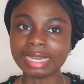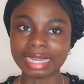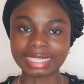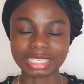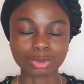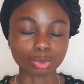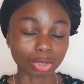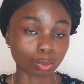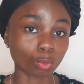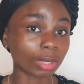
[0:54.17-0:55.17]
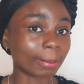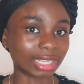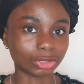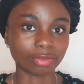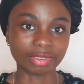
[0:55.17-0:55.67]
and that's just 1 mark
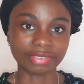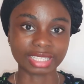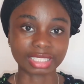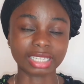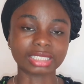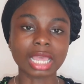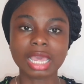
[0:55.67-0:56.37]
short of a first class.